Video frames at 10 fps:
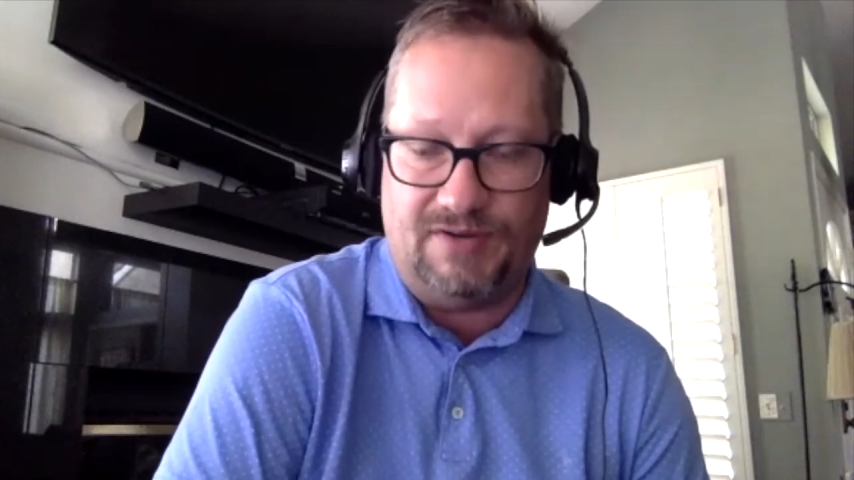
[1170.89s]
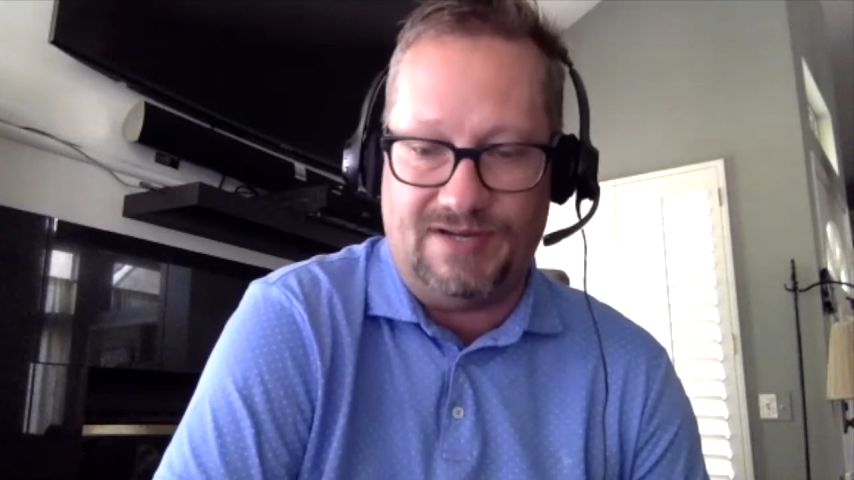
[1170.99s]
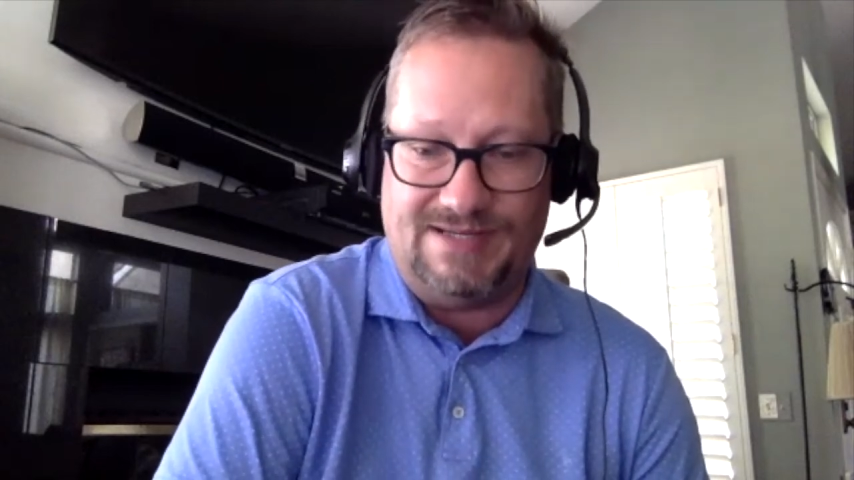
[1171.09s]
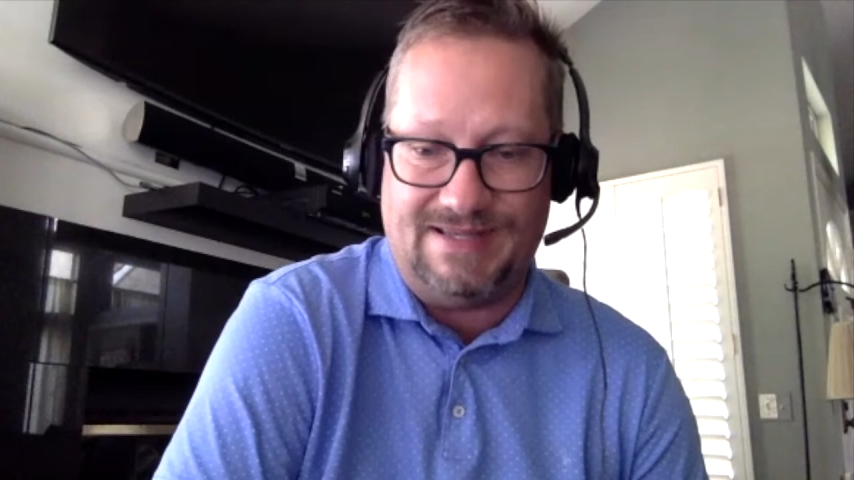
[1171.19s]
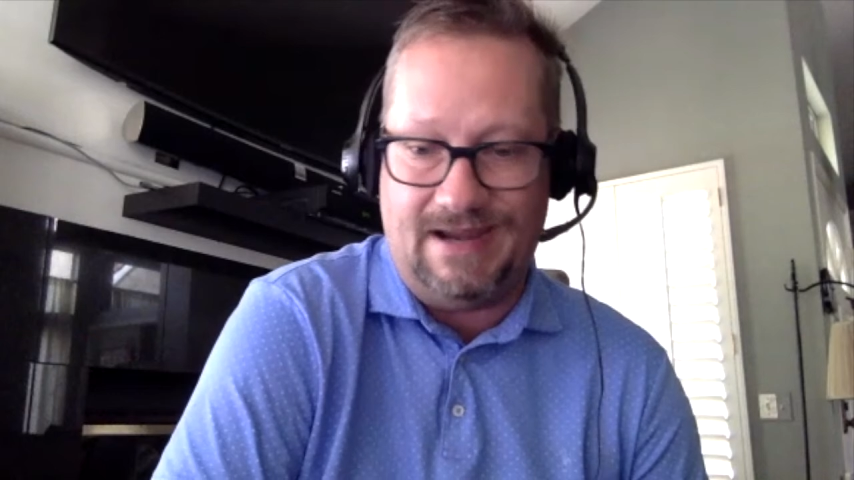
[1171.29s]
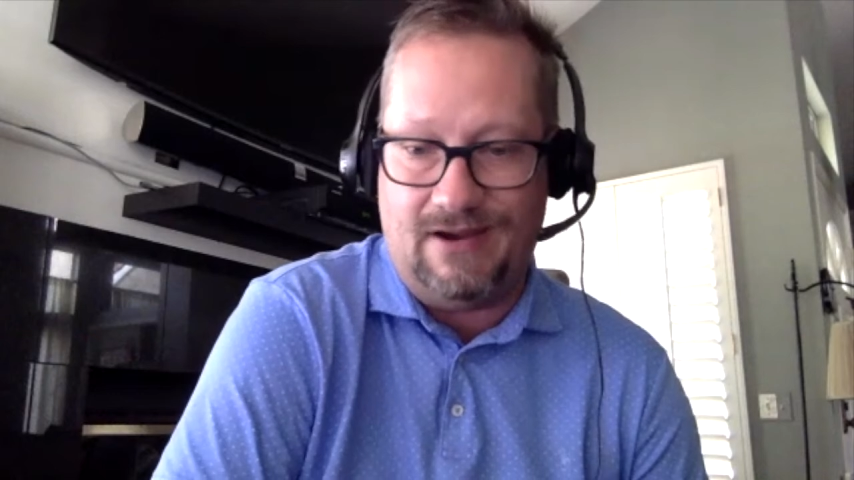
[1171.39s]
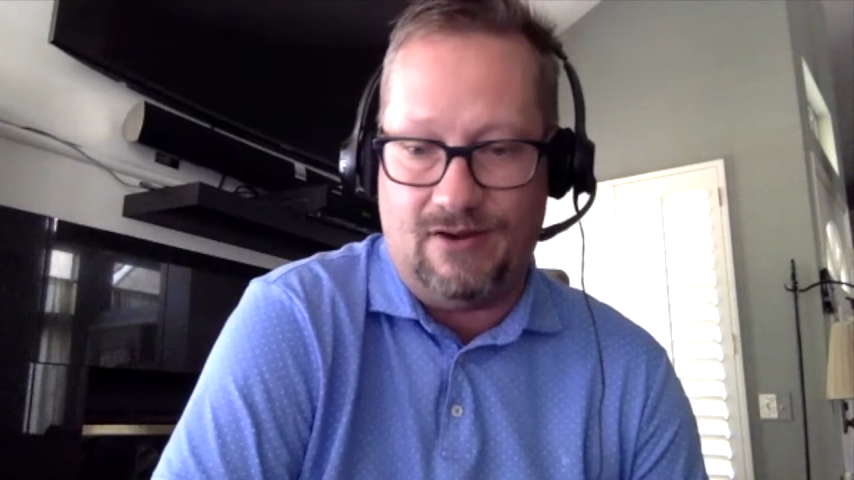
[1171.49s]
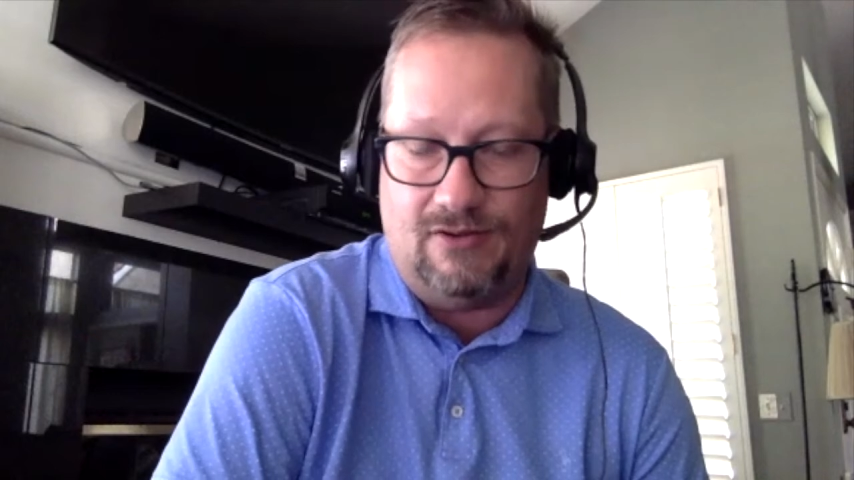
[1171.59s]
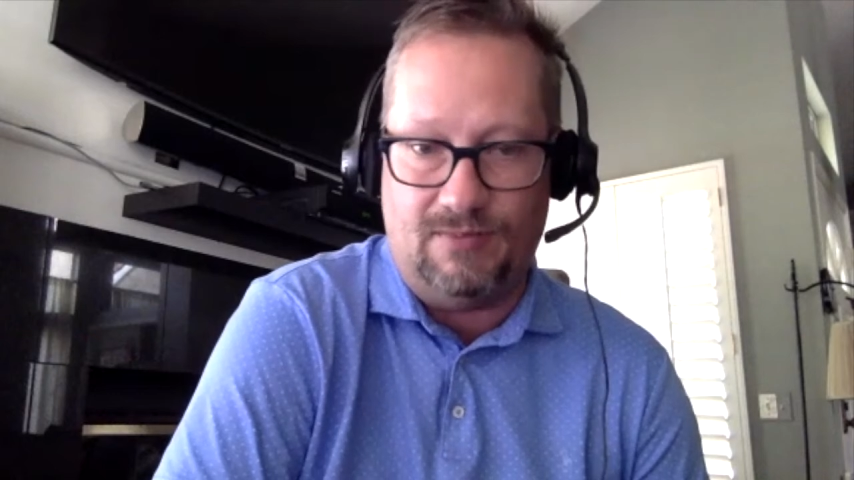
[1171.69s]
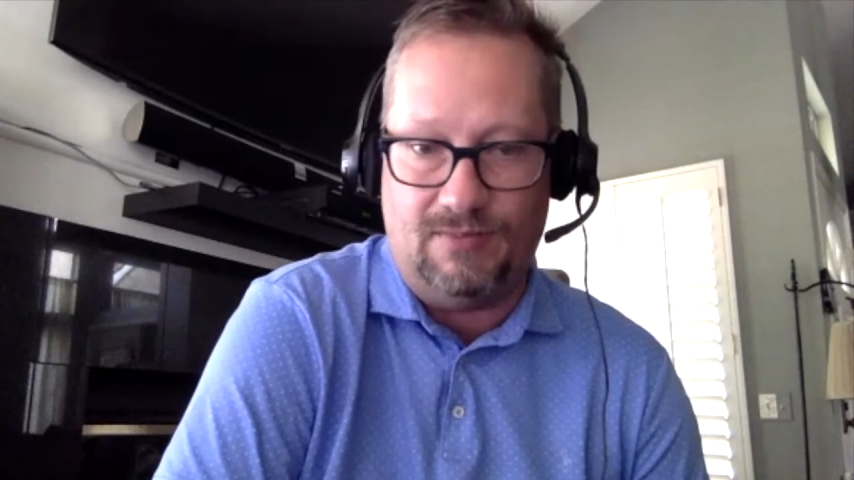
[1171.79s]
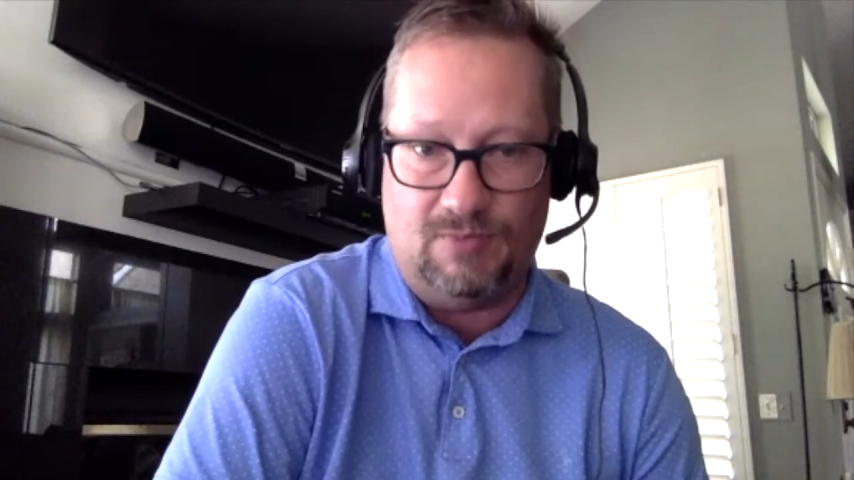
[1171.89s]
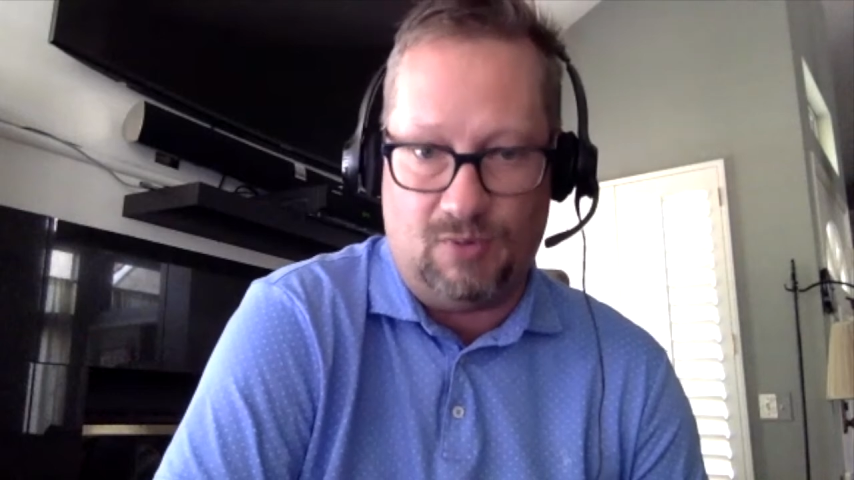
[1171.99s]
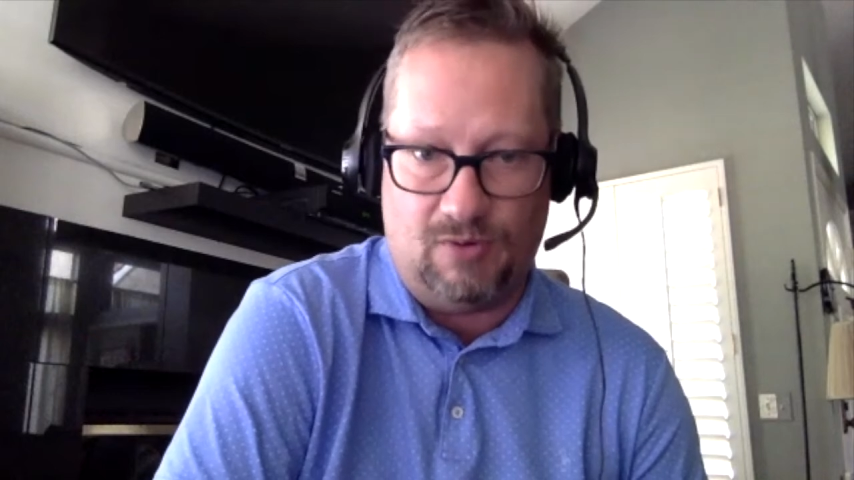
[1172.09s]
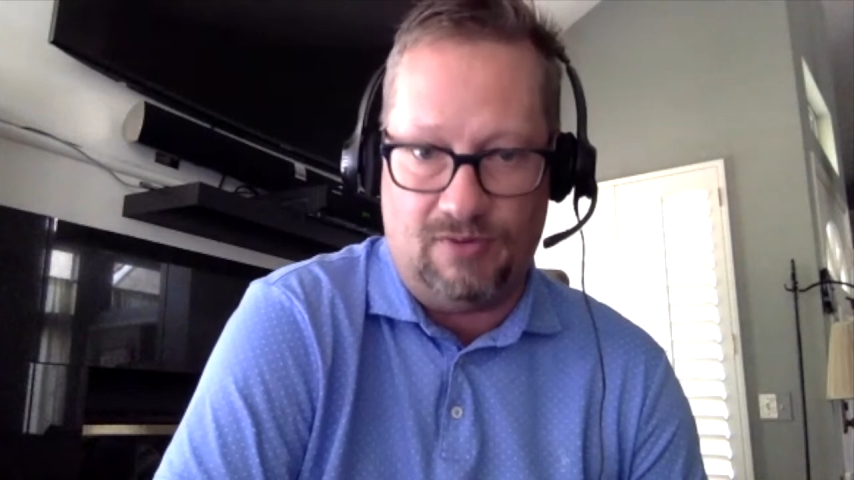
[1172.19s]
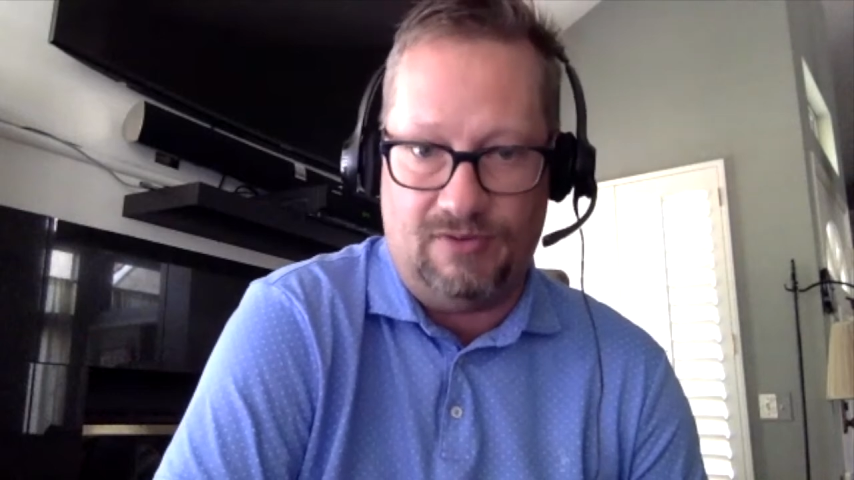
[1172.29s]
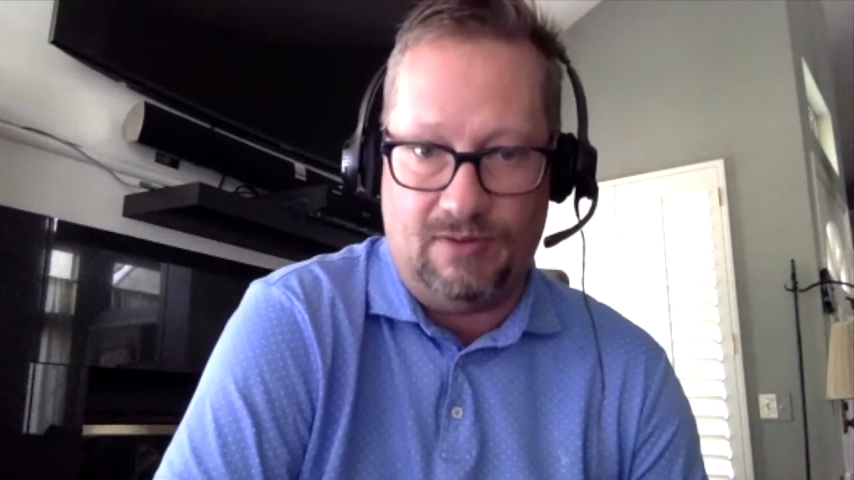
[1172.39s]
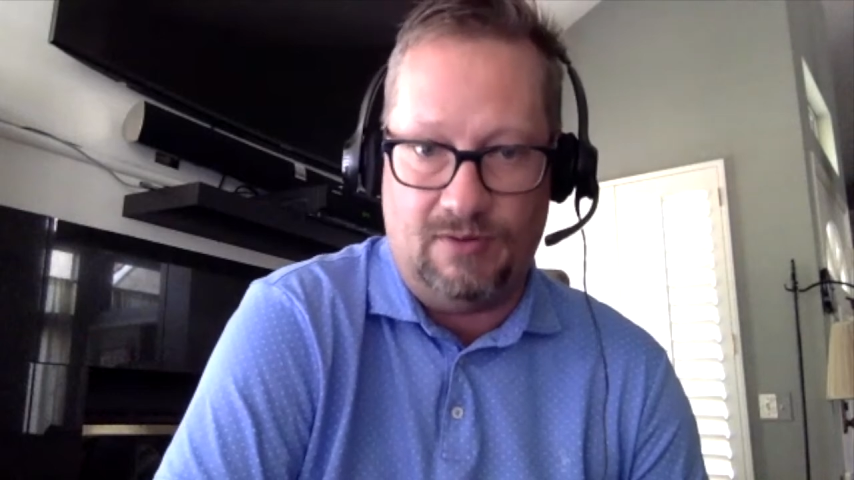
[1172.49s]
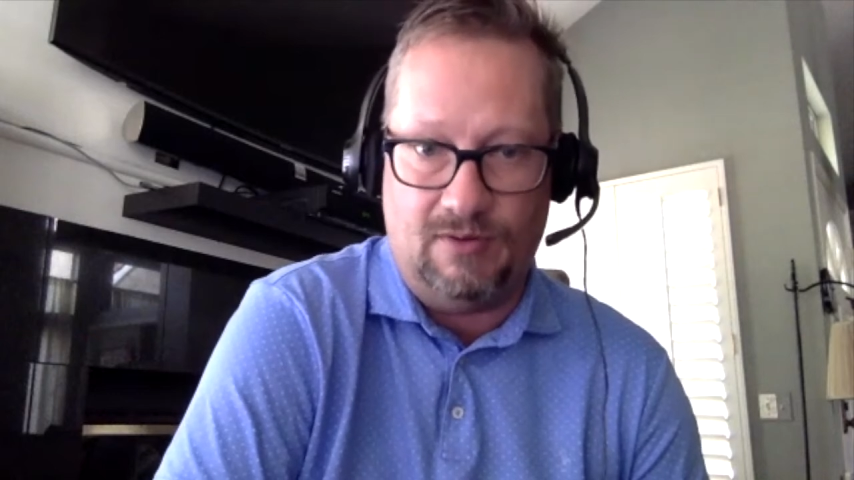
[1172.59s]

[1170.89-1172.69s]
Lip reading: does in the air a little bit more than